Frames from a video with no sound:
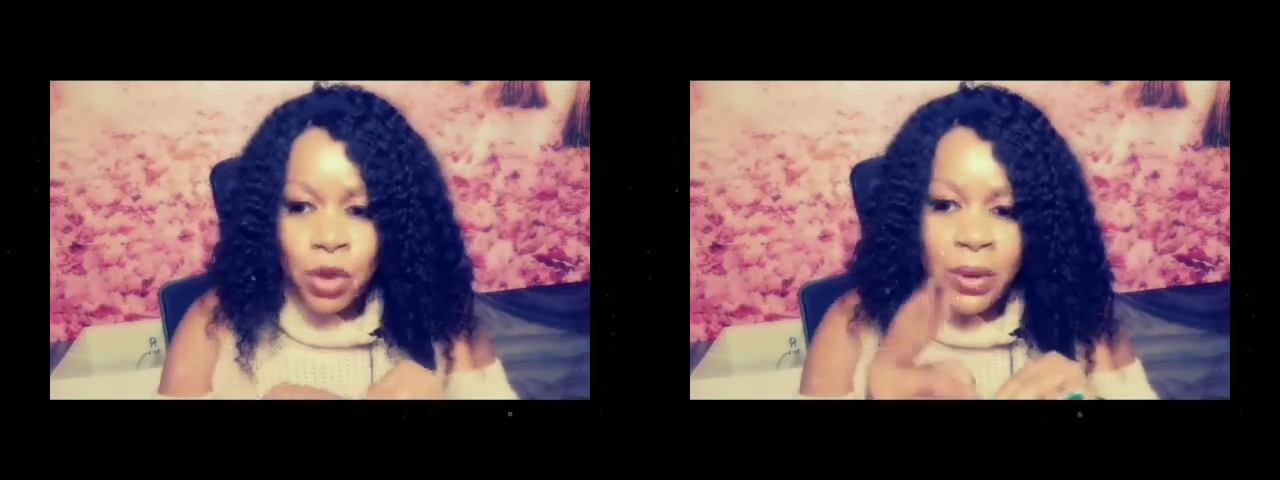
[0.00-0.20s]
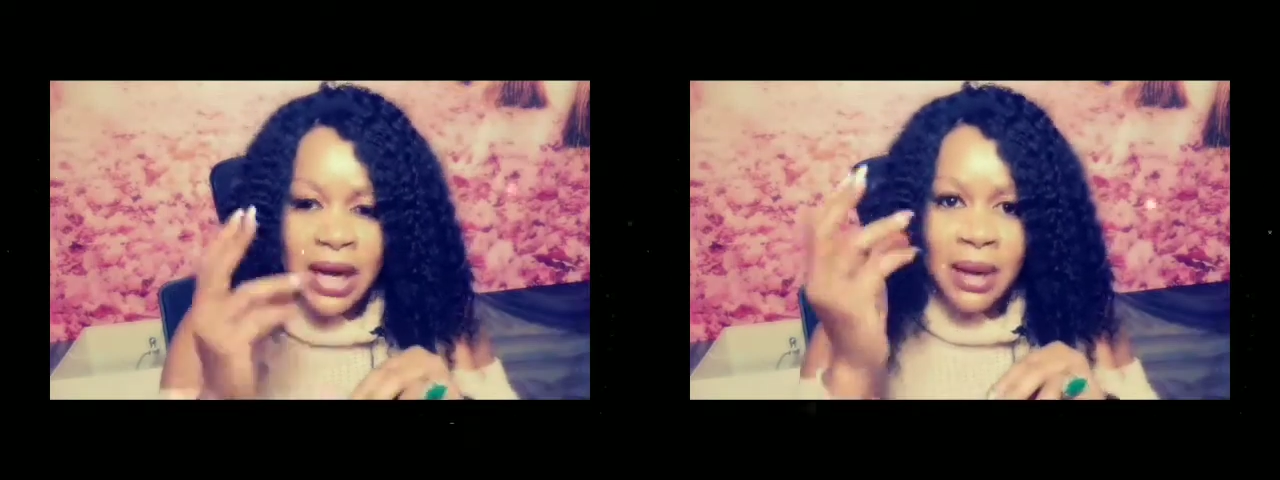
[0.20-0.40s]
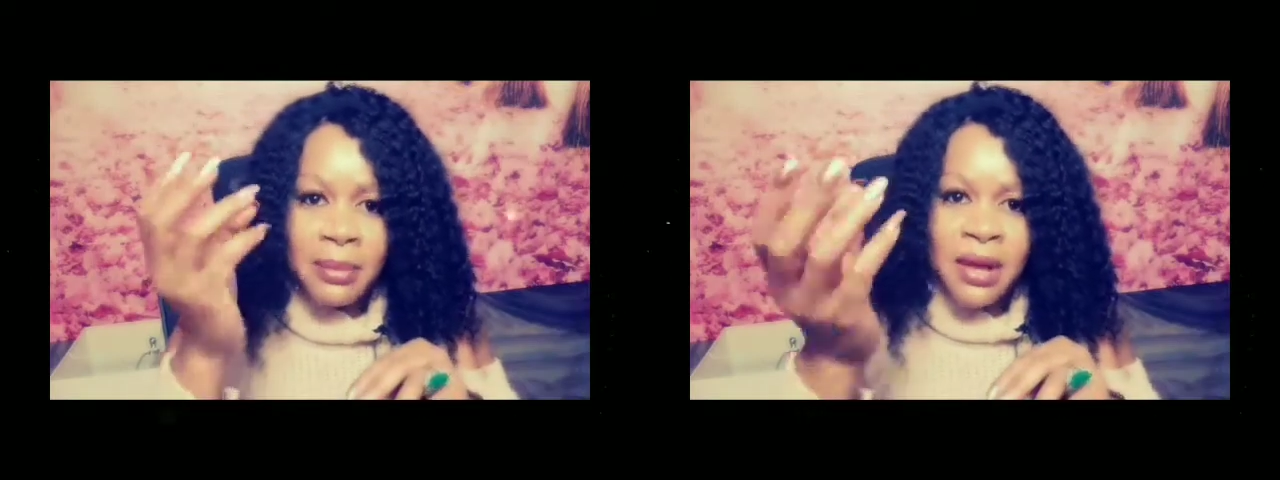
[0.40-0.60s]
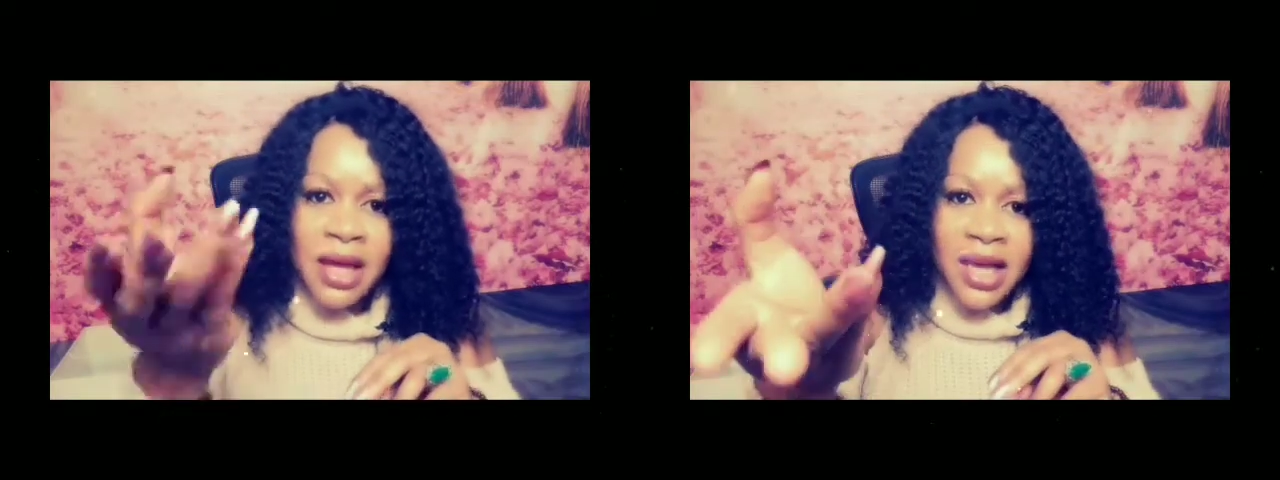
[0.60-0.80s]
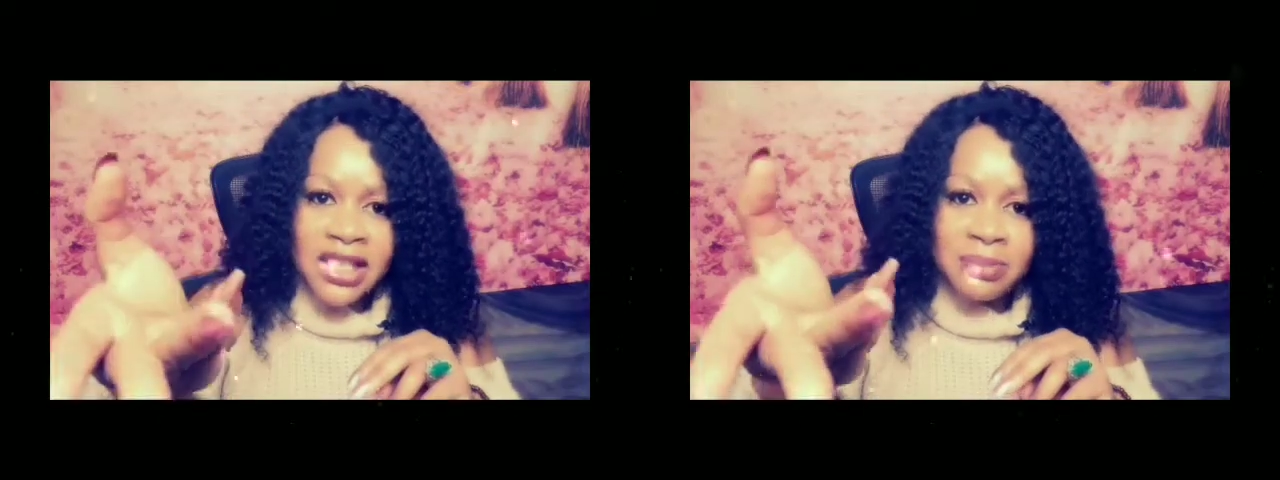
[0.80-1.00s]
So when
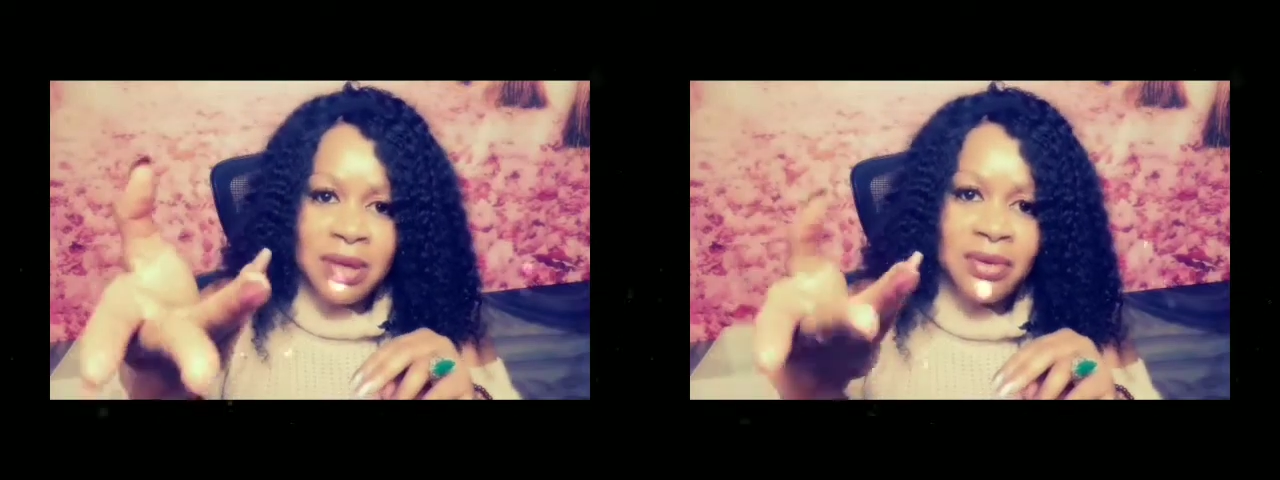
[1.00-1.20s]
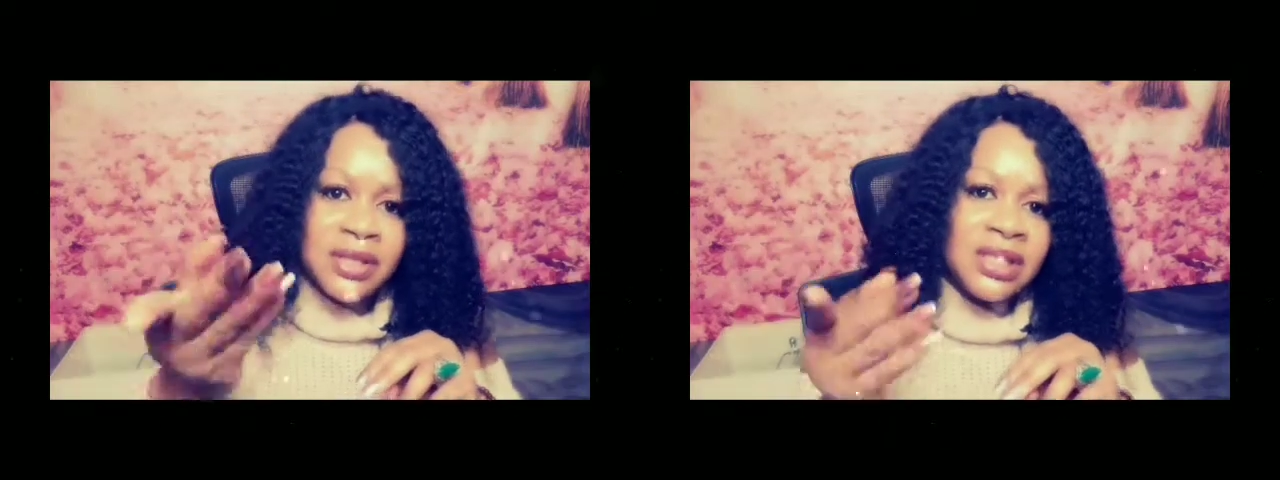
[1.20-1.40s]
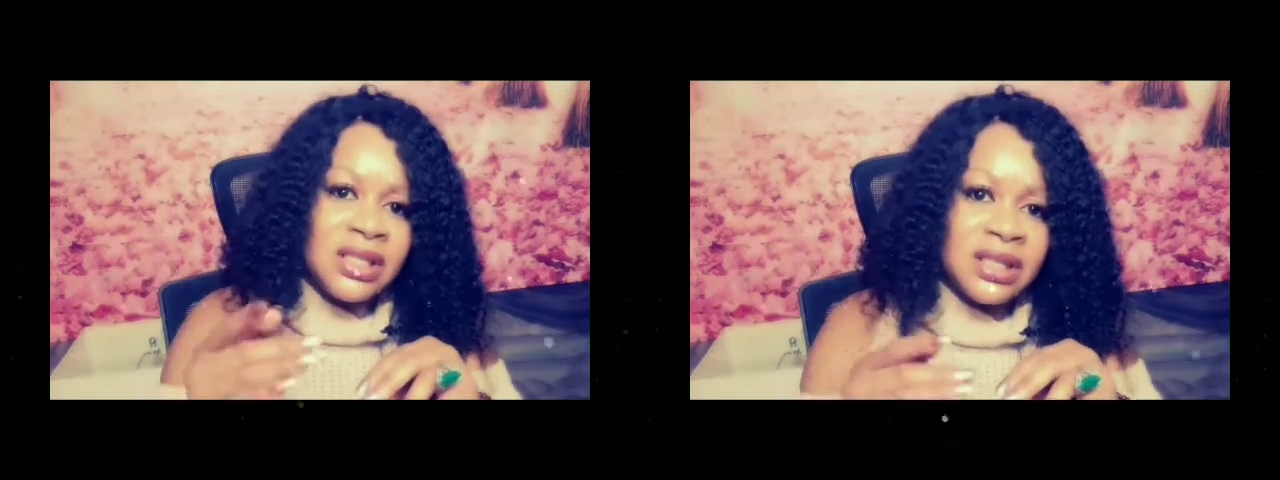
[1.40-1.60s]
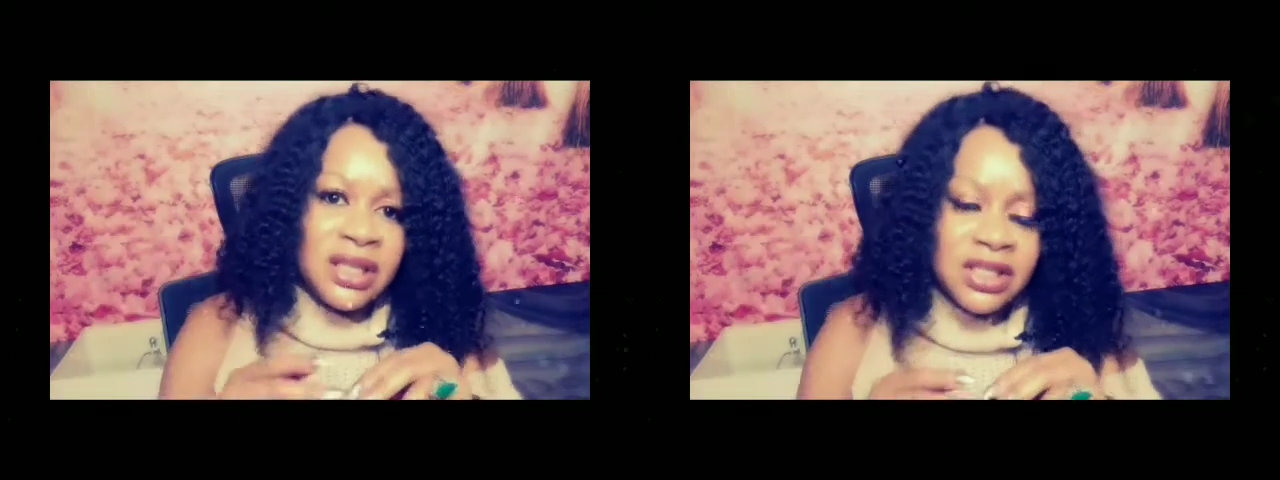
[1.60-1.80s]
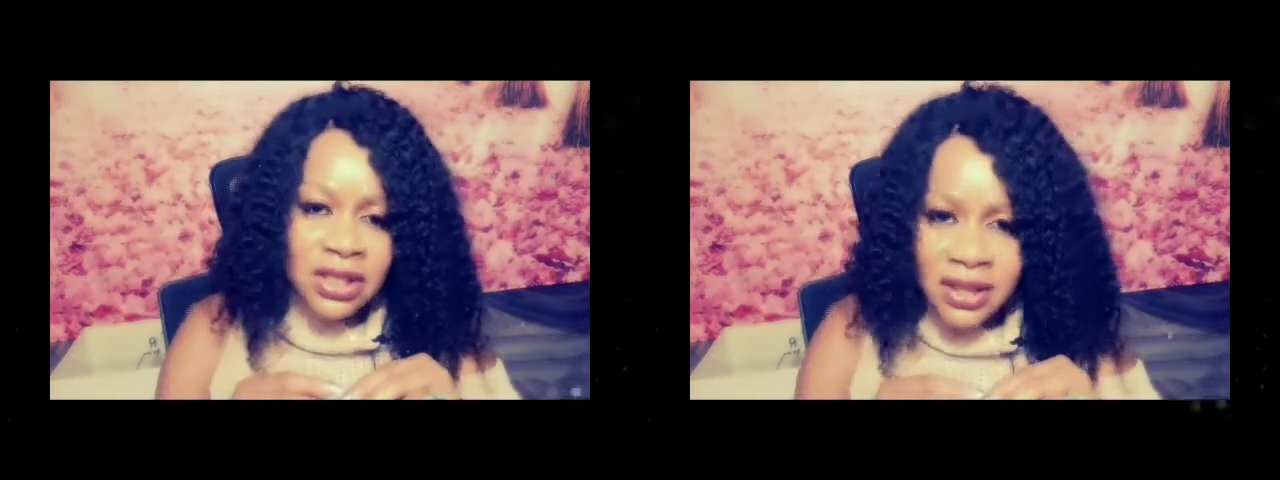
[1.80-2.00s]
I'm experiencing